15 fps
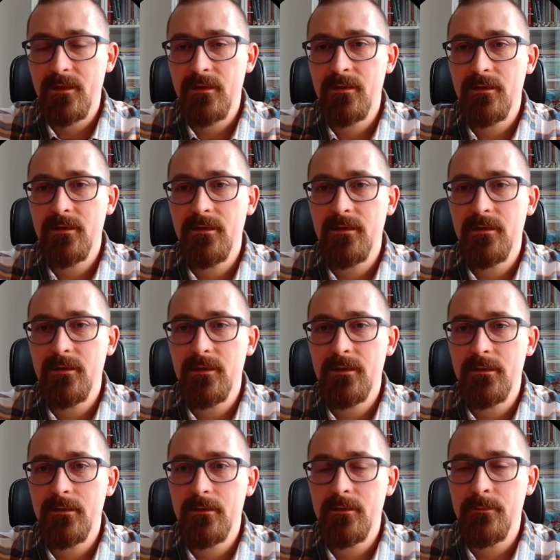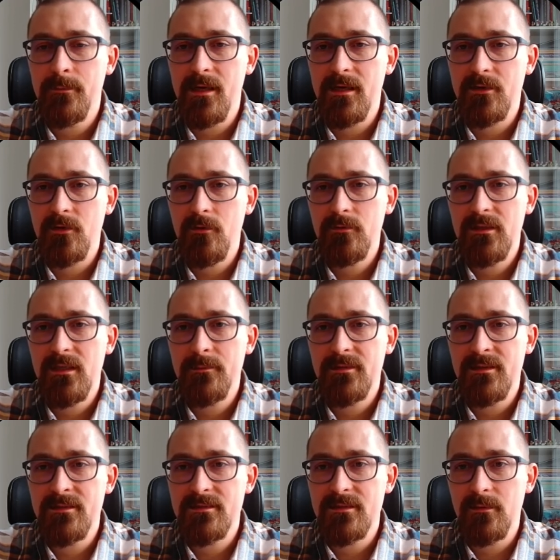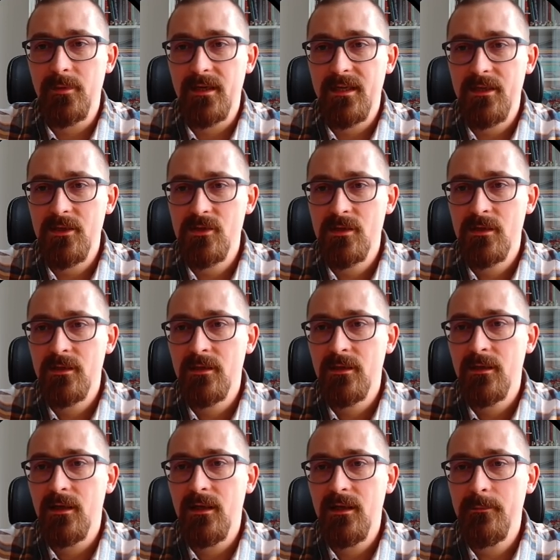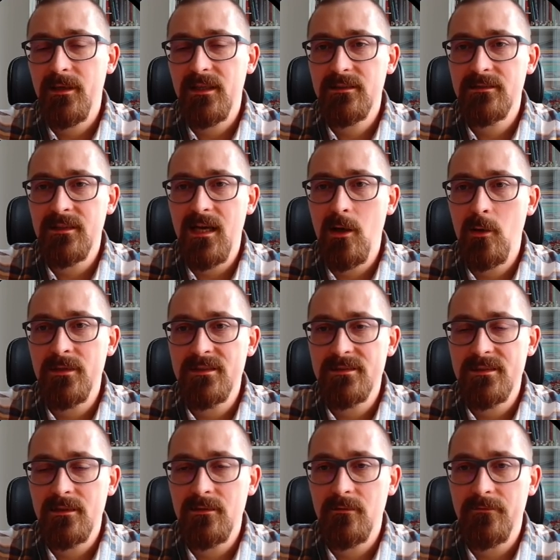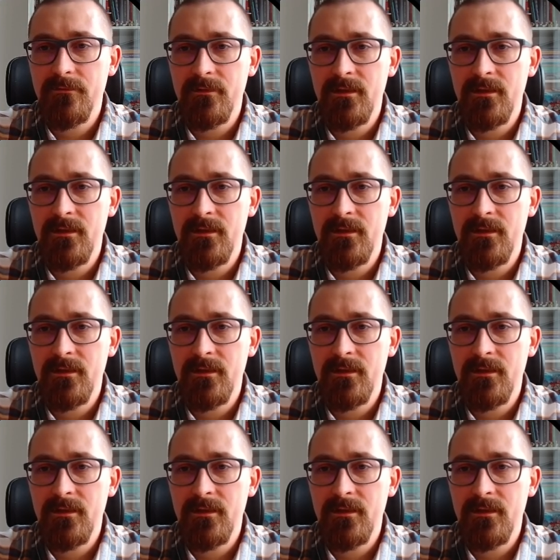macro named install package, but now instead of